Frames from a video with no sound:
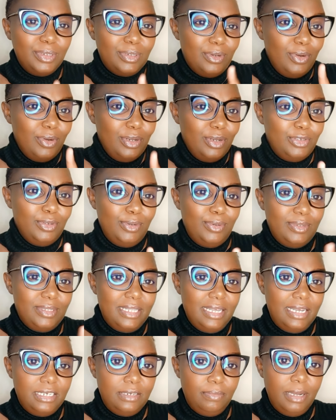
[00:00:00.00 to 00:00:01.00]
going to lose
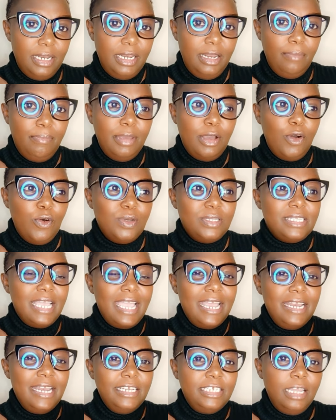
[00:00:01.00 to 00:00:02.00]
that money because
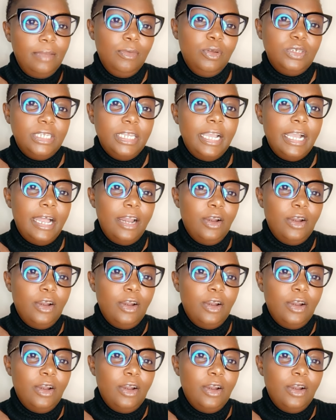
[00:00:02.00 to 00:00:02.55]
anytime you take